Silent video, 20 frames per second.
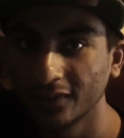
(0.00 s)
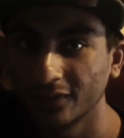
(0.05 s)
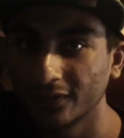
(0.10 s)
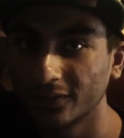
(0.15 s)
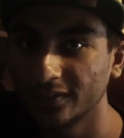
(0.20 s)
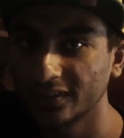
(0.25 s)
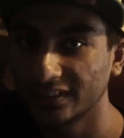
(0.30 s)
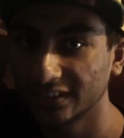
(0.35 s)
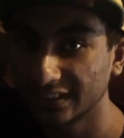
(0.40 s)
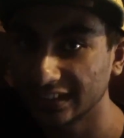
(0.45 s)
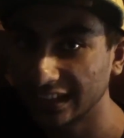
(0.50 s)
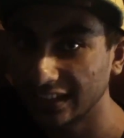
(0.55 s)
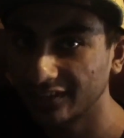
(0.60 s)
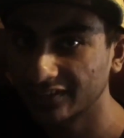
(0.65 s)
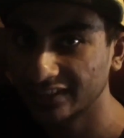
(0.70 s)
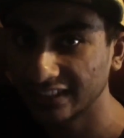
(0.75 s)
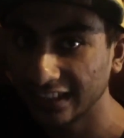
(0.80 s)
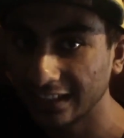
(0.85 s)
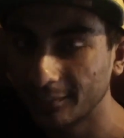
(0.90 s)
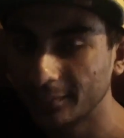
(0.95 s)
for the
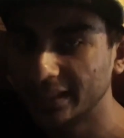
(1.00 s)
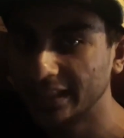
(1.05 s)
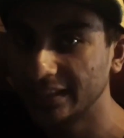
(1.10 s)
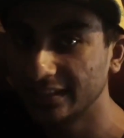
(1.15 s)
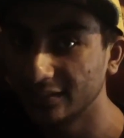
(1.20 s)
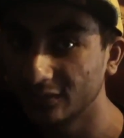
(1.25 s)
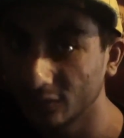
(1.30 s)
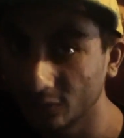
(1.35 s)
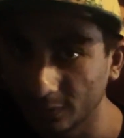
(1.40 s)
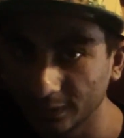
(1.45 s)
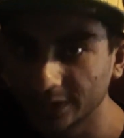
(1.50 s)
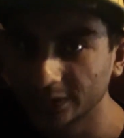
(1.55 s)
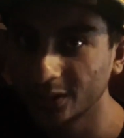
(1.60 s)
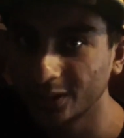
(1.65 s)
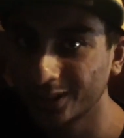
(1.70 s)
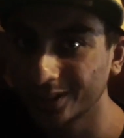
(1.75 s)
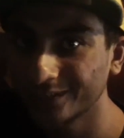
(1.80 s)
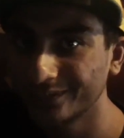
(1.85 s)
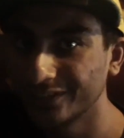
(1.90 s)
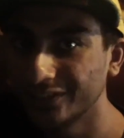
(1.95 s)
account that I made the
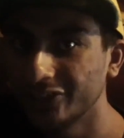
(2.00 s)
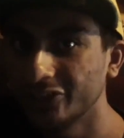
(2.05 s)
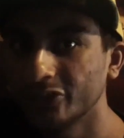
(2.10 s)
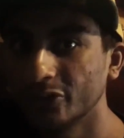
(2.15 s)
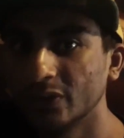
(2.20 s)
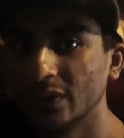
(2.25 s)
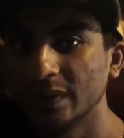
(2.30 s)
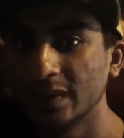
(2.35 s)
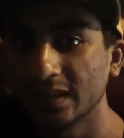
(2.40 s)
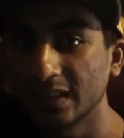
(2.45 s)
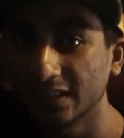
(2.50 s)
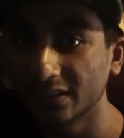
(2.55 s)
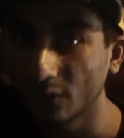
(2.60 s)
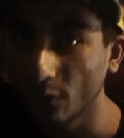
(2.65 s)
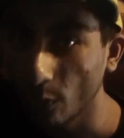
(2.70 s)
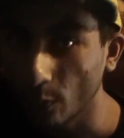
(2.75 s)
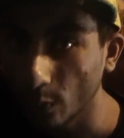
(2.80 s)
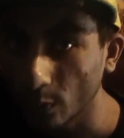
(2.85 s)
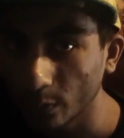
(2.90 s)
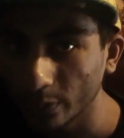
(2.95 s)
Uberhikari video and
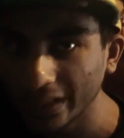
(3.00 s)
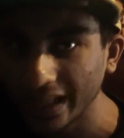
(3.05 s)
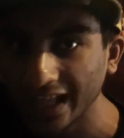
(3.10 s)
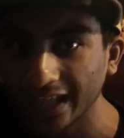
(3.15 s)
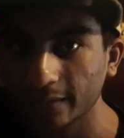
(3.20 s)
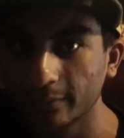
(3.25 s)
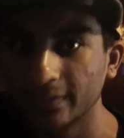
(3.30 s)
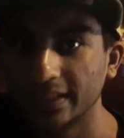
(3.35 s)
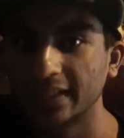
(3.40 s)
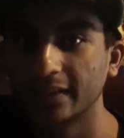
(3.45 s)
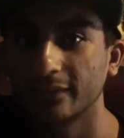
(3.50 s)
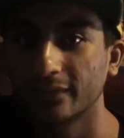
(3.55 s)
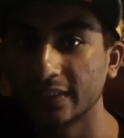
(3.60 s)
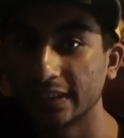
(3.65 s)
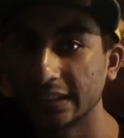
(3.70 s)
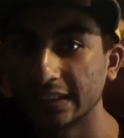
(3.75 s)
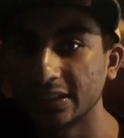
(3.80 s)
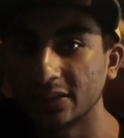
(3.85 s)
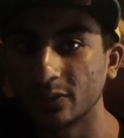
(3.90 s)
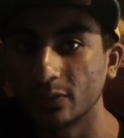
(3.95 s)
the Uber Black Man
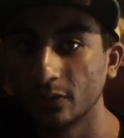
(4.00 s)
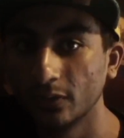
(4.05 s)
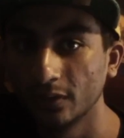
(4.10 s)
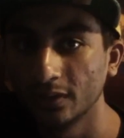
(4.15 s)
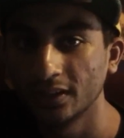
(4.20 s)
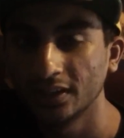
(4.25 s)
video.